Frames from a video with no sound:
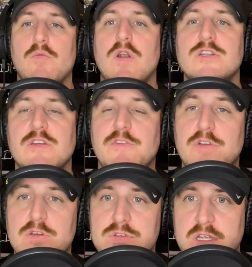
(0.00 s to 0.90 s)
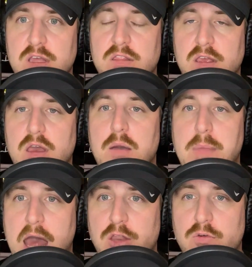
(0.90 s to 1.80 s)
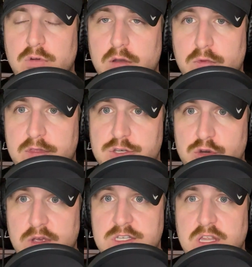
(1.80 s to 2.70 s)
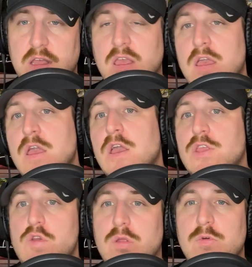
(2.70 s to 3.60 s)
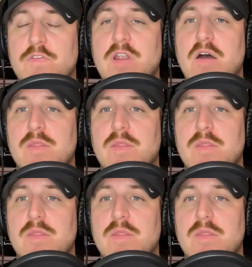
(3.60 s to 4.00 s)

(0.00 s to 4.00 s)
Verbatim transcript: Whereas if you're using the uh, manual run with the joystick, you can move around.